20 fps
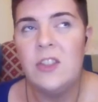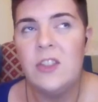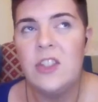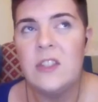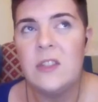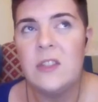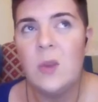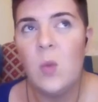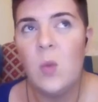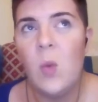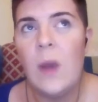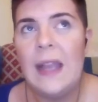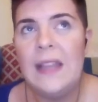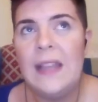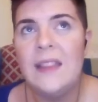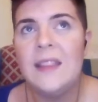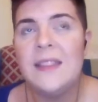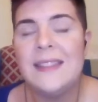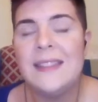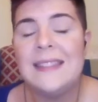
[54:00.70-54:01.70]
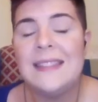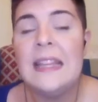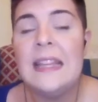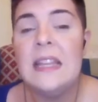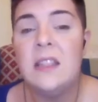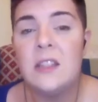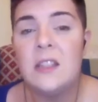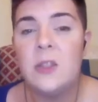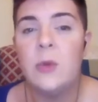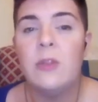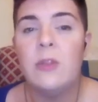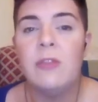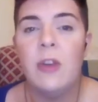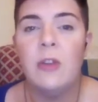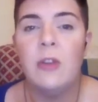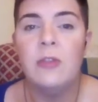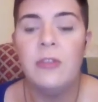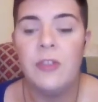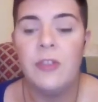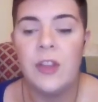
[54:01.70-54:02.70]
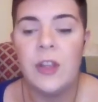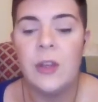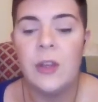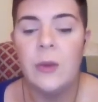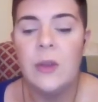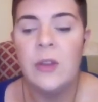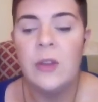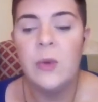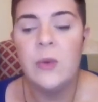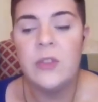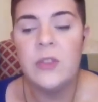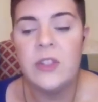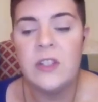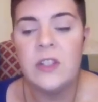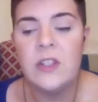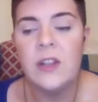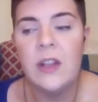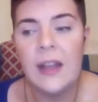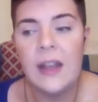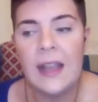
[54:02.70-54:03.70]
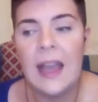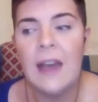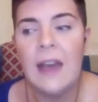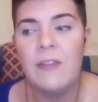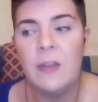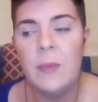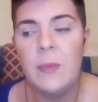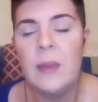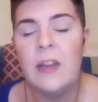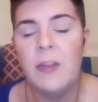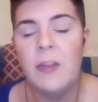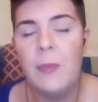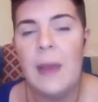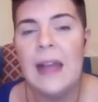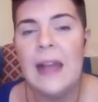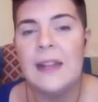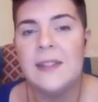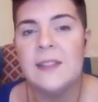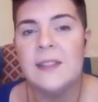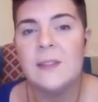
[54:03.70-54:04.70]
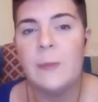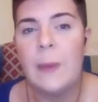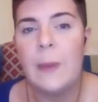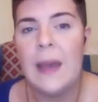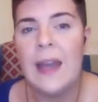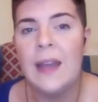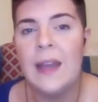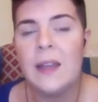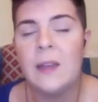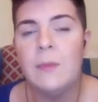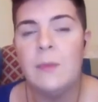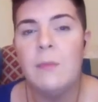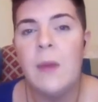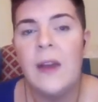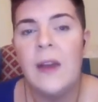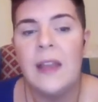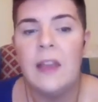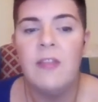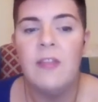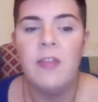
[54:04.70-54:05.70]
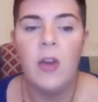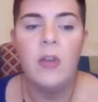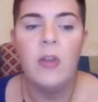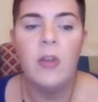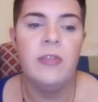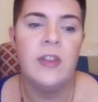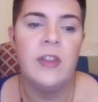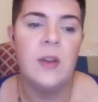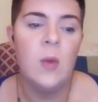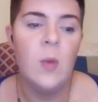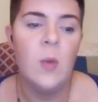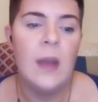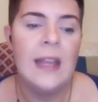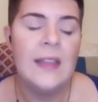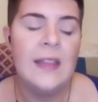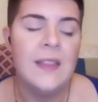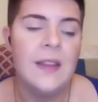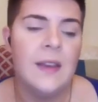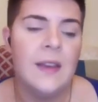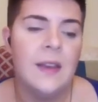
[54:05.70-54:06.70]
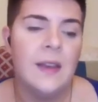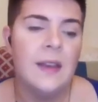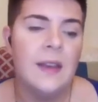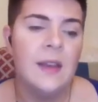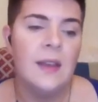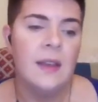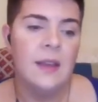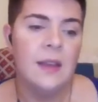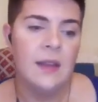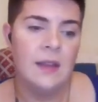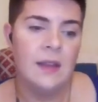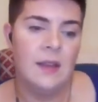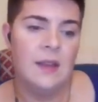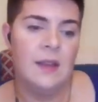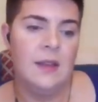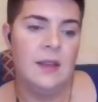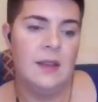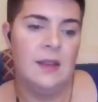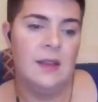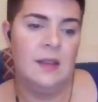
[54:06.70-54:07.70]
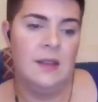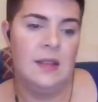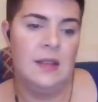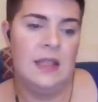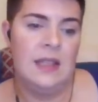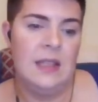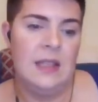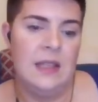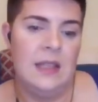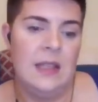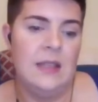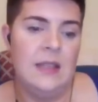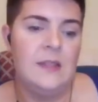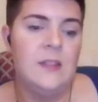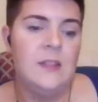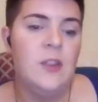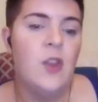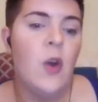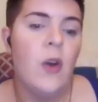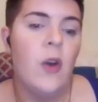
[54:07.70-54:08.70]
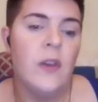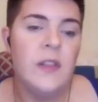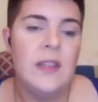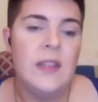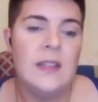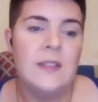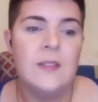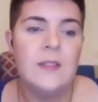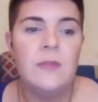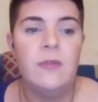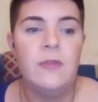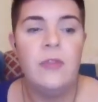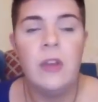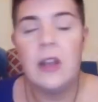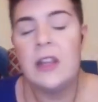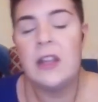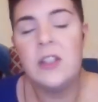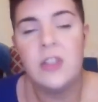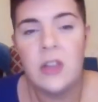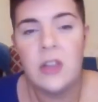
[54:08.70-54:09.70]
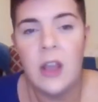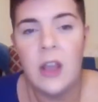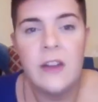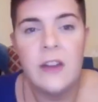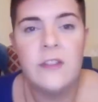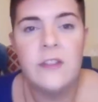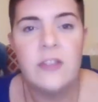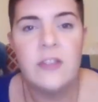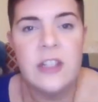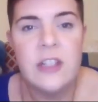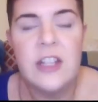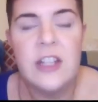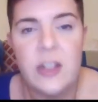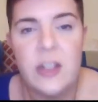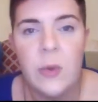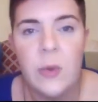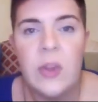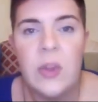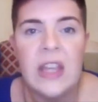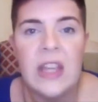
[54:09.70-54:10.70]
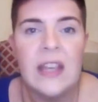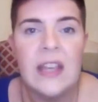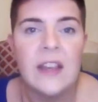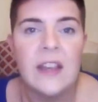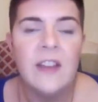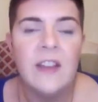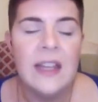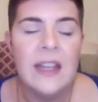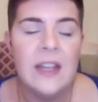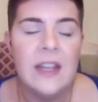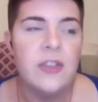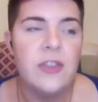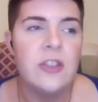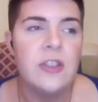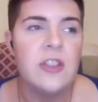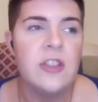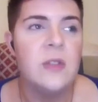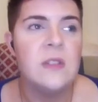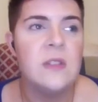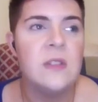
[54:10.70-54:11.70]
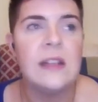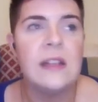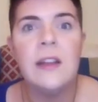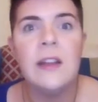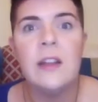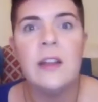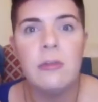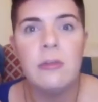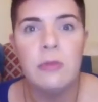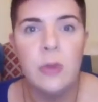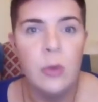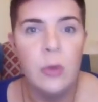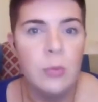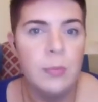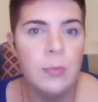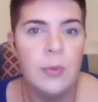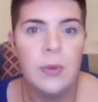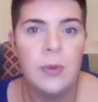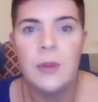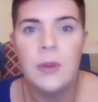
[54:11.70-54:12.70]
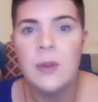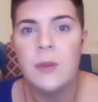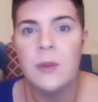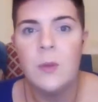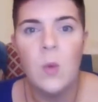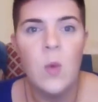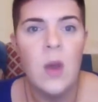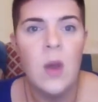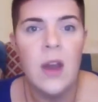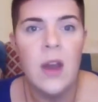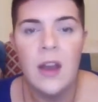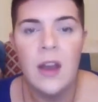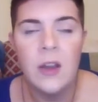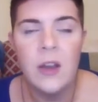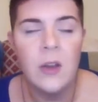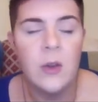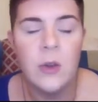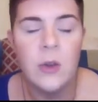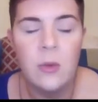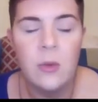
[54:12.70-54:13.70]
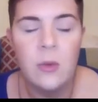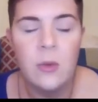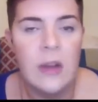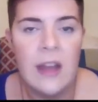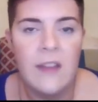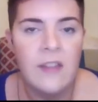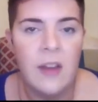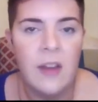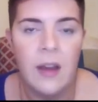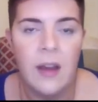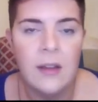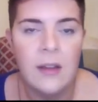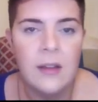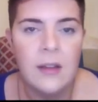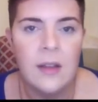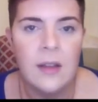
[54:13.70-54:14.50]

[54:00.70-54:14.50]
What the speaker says: just the way that this needs to evolve for you in order to like have a bit of balance back, might evolve in a way that is not this very kind of traditional thing of like introducing like group work or whatever.